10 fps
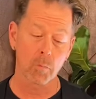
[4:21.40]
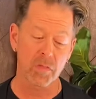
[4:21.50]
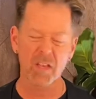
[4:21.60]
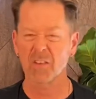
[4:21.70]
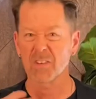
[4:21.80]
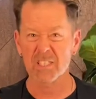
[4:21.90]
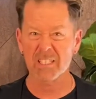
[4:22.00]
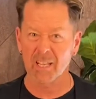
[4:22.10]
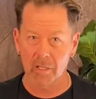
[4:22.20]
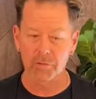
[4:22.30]
think of our
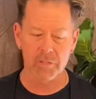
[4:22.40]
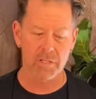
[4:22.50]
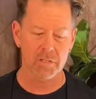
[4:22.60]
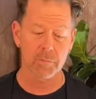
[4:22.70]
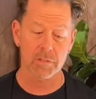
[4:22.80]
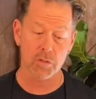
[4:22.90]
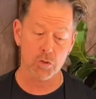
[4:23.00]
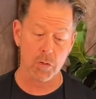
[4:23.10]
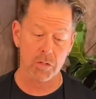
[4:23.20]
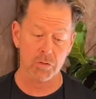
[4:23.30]
skeletal system as a
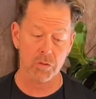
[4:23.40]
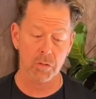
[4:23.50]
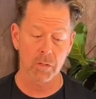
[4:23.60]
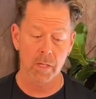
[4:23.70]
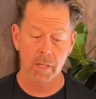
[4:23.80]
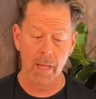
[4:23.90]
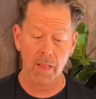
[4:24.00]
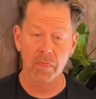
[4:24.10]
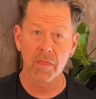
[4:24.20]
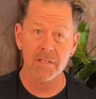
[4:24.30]
structure, and
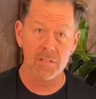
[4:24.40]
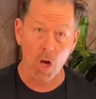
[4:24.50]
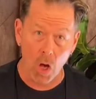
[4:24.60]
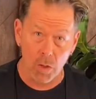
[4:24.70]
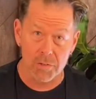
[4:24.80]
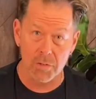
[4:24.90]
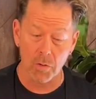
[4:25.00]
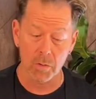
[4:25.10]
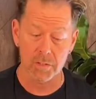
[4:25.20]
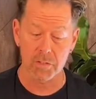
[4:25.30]
this also
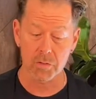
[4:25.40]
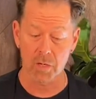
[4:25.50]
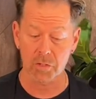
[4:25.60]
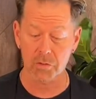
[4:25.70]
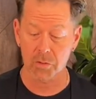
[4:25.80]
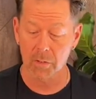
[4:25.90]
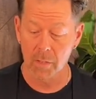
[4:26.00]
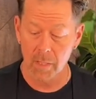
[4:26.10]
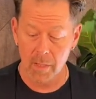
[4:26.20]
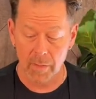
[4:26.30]
is a structure
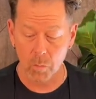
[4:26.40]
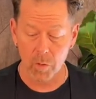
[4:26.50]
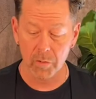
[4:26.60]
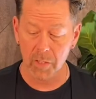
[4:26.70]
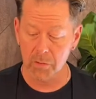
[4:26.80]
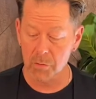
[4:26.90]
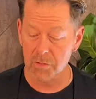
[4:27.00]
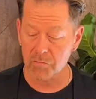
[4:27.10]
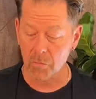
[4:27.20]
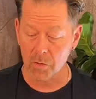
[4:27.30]
that we're going to use for an